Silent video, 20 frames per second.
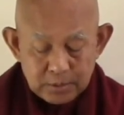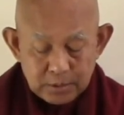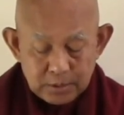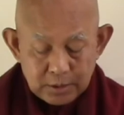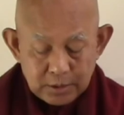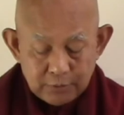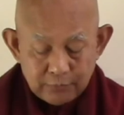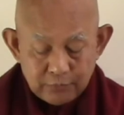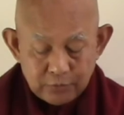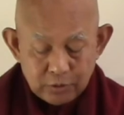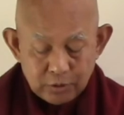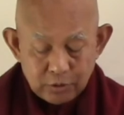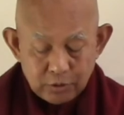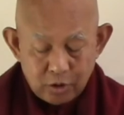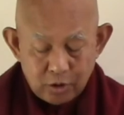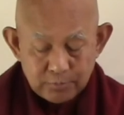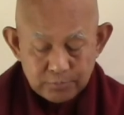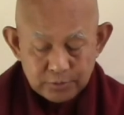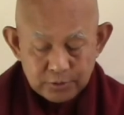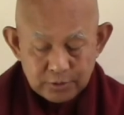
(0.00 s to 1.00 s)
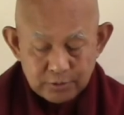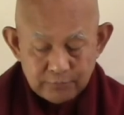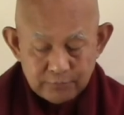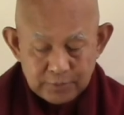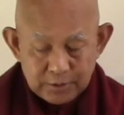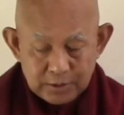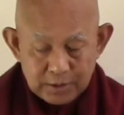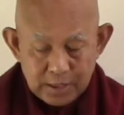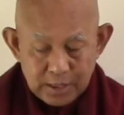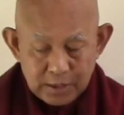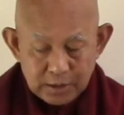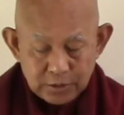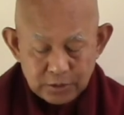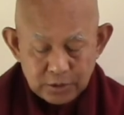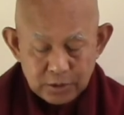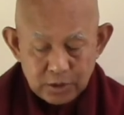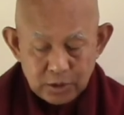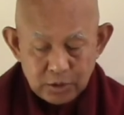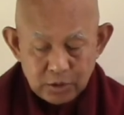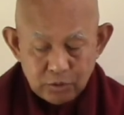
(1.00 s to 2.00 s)
if you are observing as
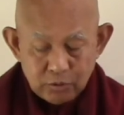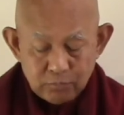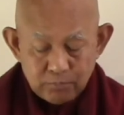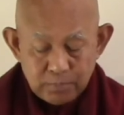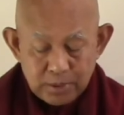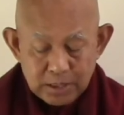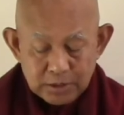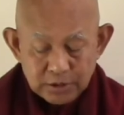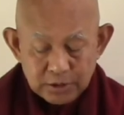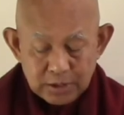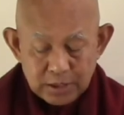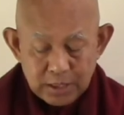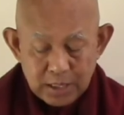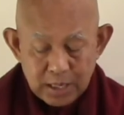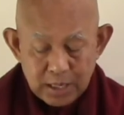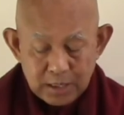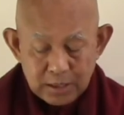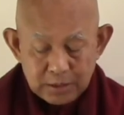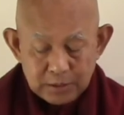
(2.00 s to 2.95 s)
Vipassana.